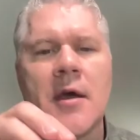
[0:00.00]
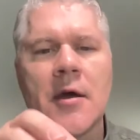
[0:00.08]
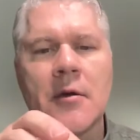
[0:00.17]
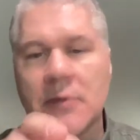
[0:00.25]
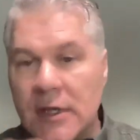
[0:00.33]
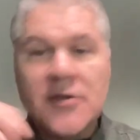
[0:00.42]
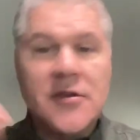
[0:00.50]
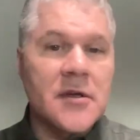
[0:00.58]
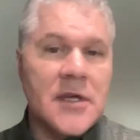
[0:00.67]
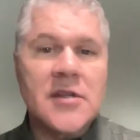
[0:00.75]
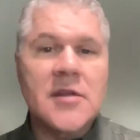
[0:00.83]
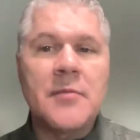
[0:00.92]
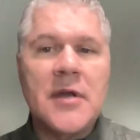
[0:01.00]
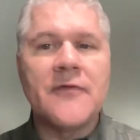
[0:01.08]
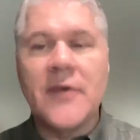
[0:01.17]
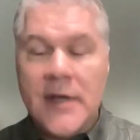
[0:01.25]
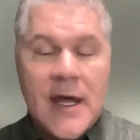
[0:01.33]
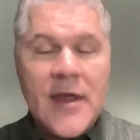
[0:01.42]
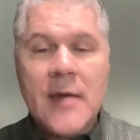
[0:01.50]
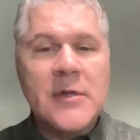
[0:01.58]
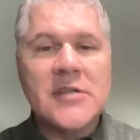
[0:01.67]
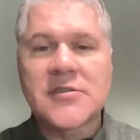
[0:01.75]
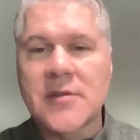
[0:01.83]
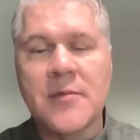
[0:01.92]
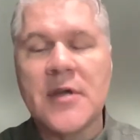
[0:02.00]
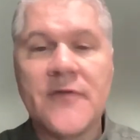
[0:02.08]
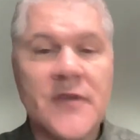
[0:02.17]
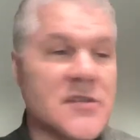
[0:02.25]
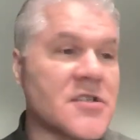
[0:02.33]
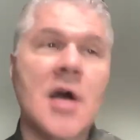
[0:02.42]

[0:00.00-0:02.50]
get the benefit. Now that means the benefit's